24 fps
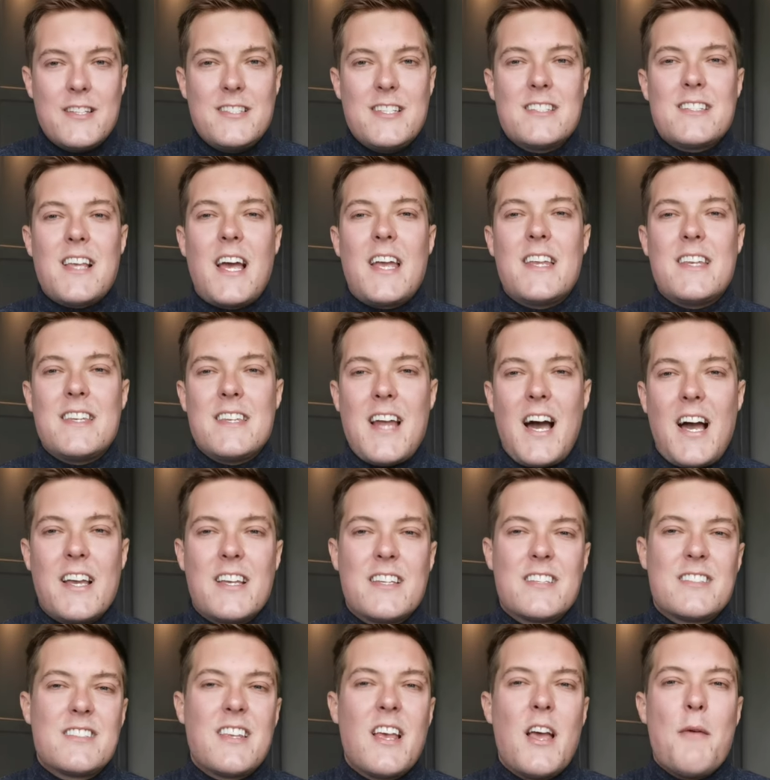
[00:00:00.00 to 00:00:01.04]
This is a
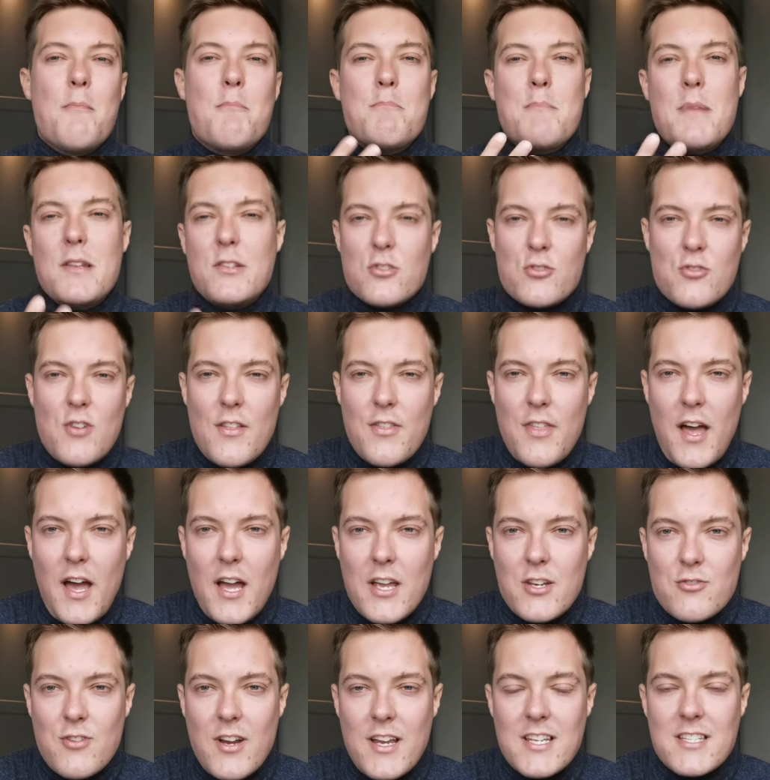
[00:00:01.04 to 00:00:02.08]
nice mid-strength
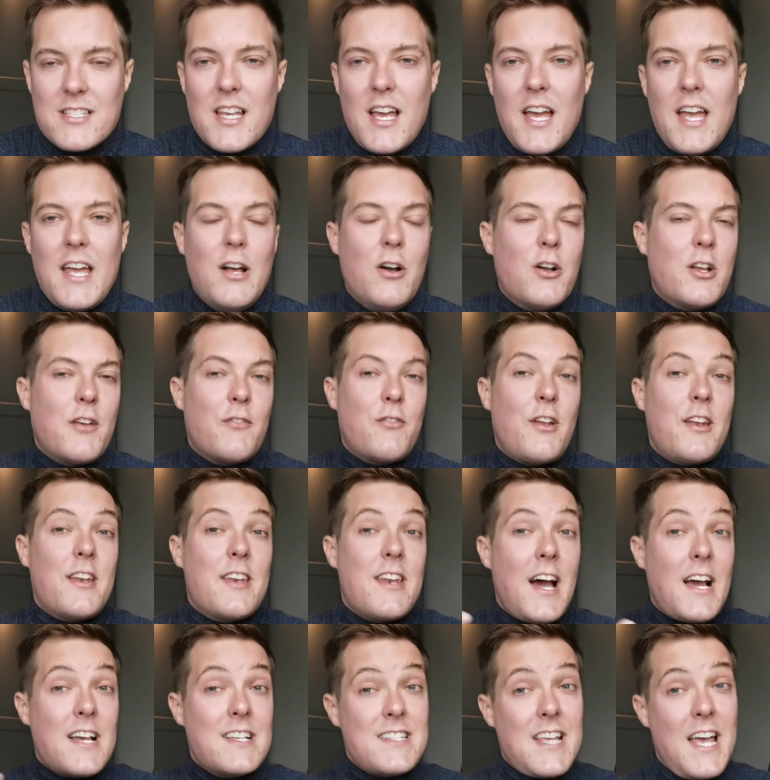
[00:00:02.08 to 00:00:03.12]
hydrator. It'll give a
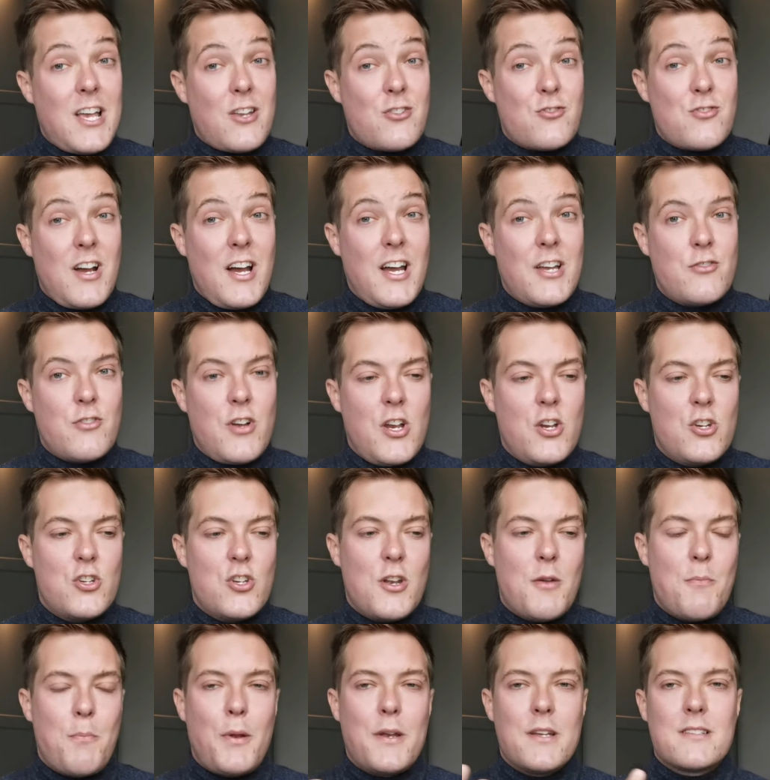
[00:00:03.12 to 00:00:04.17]
nice extra
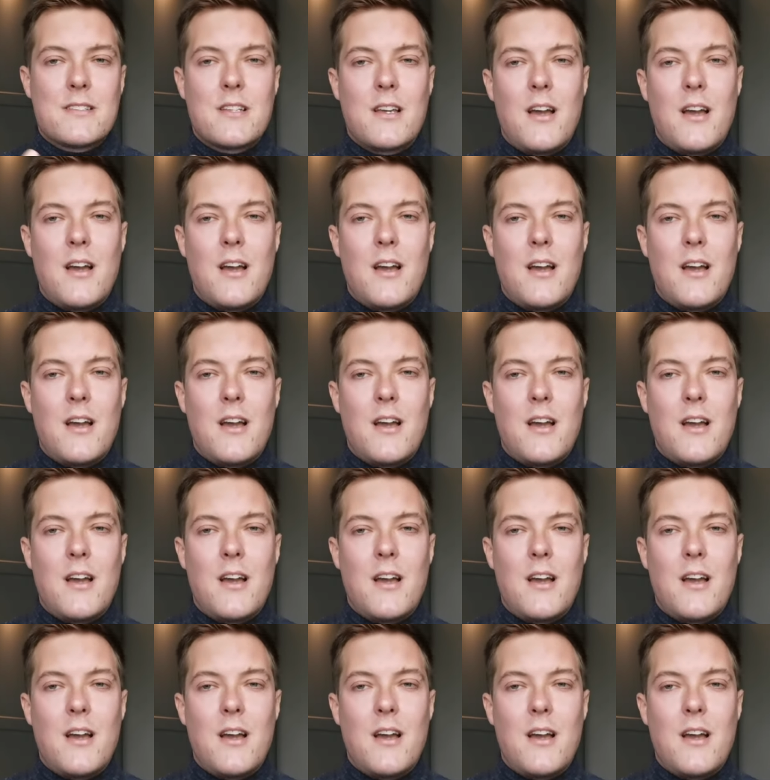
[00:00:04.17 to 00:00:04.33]
hydration, but